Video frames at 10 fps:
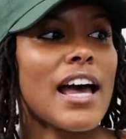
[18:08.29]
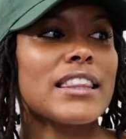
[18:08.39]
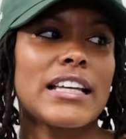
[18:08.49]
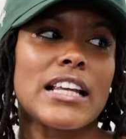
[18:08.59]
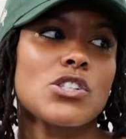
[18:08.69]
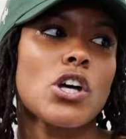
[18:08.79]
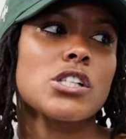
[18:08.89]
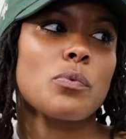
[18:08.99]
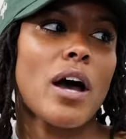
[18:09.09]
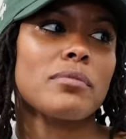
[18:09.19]
I think that's
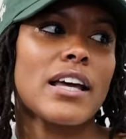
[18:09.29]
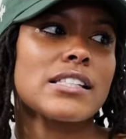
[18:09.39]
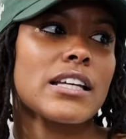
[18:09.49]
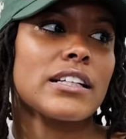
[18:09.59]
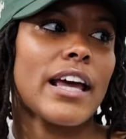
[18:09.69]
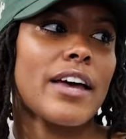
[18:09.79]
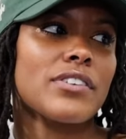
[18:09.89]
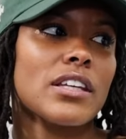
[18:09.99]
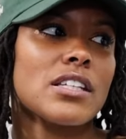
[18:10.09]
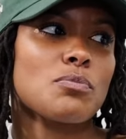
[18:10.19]
also why I'm like scared to have
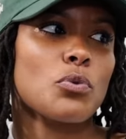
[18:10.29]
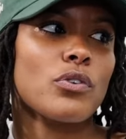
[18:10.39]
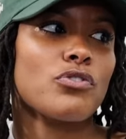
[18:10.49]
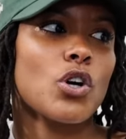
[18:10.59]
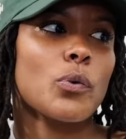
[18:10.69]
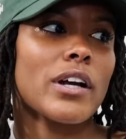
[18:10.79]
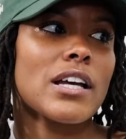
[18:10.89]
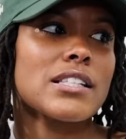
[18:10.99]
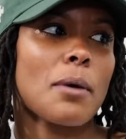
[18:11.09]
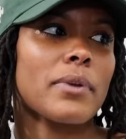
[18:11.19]
kids moving forward
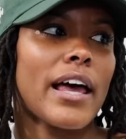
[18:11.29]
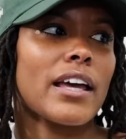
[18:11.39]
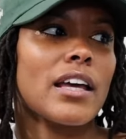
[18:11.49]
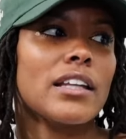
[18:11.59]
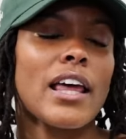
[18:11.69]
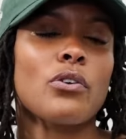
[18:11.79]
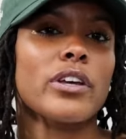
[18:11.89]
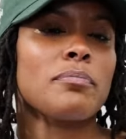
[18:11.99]
because I'm like, they're going to give